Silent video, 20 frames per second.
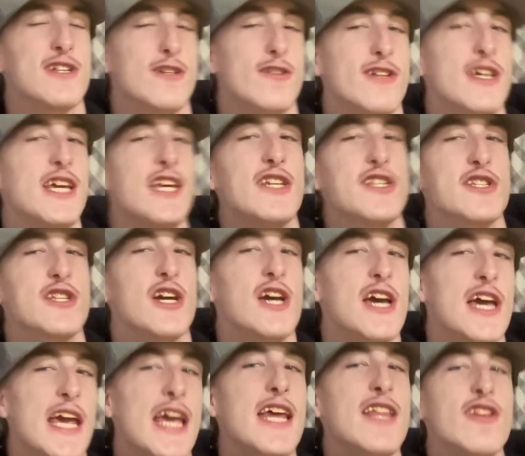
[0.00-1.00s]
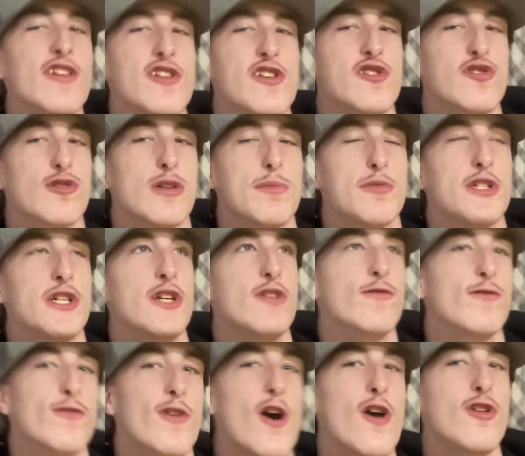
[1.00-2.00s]
links in the
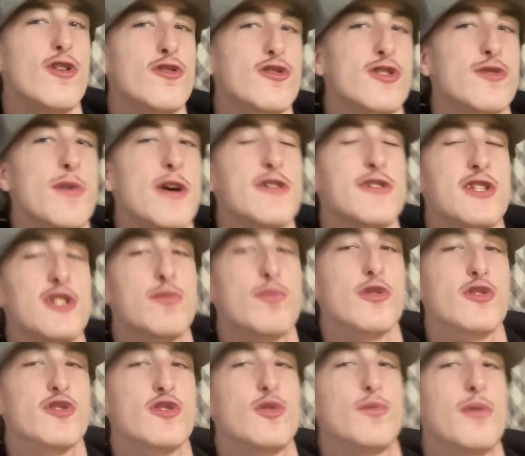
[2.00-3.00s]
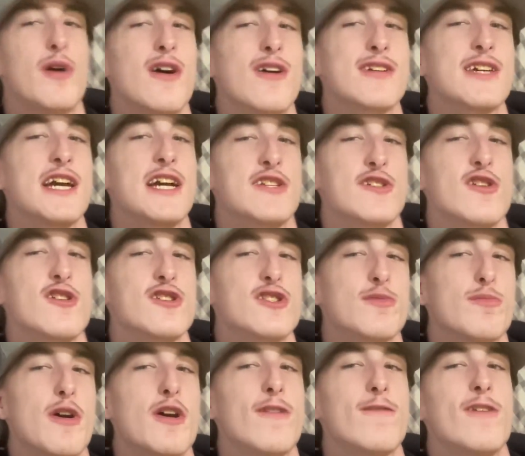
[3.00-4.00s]
description. Follow Smeltz's personal podcast on
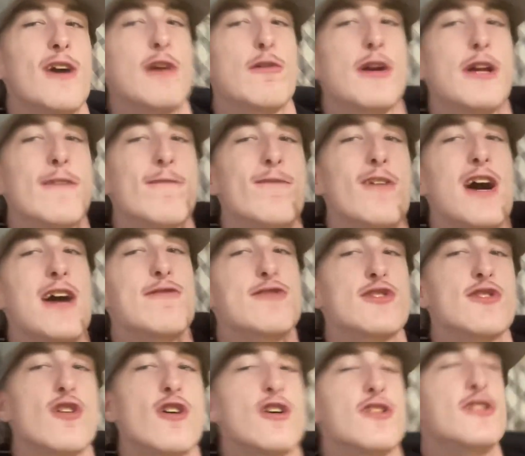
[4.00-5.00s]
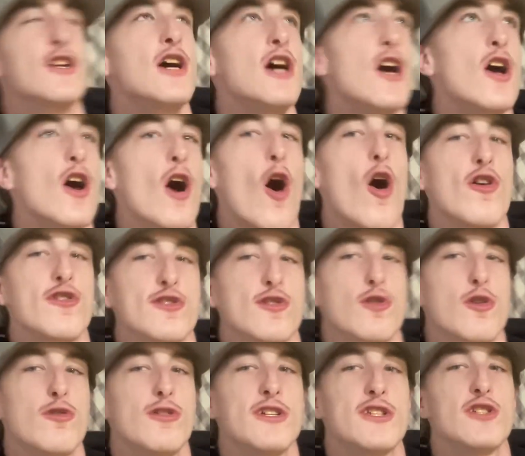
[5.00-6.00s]
Spotify, rated 5 stars. Also
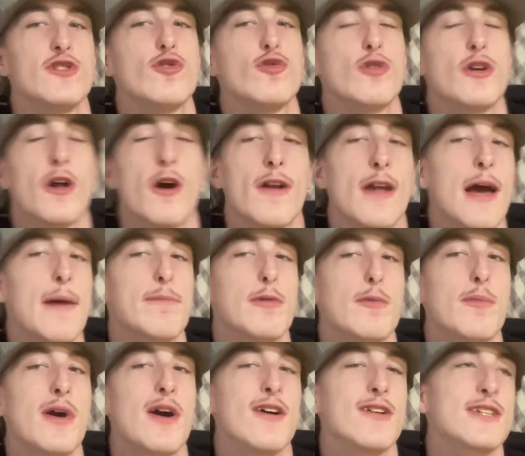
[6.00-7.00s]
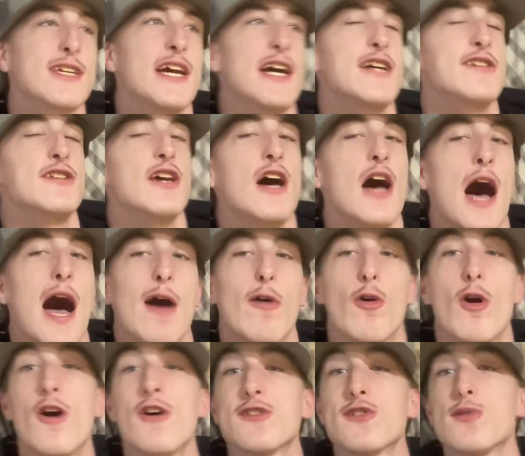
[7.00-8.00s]
go listen to it on Apple Podcasts. I
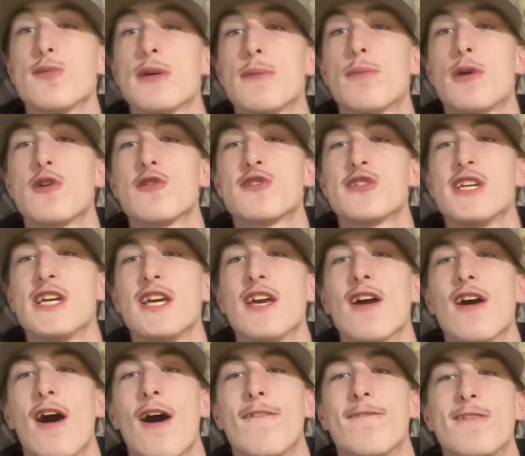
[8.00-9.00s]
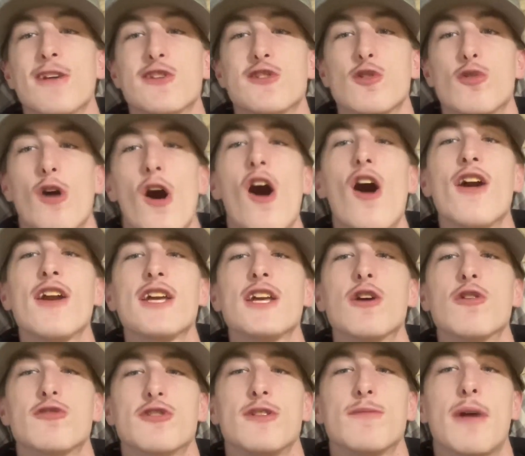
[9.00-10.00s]
will also be posting official
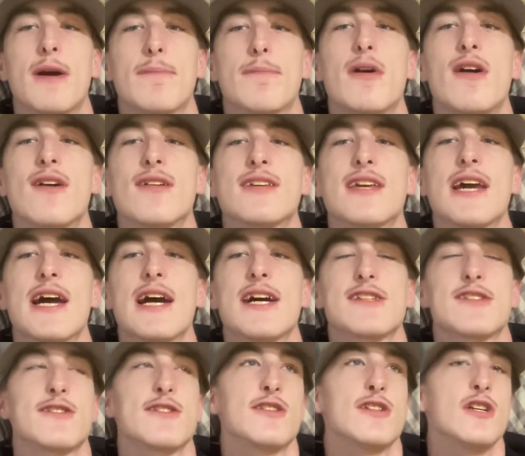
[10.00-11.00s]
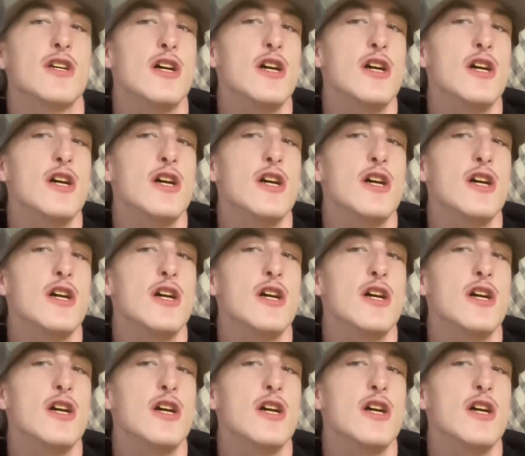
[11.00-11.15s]
audio to my podcasts